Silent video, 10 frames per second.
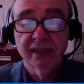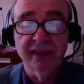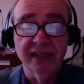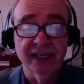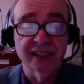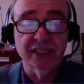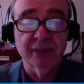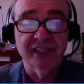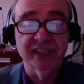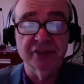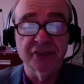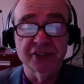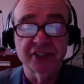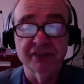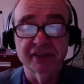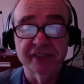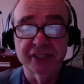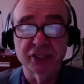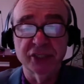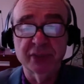The academic interest in
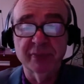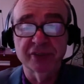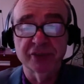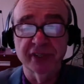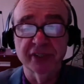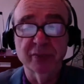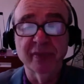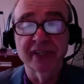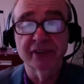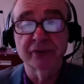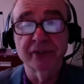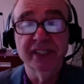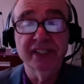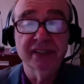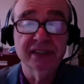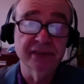revision has been triggered by three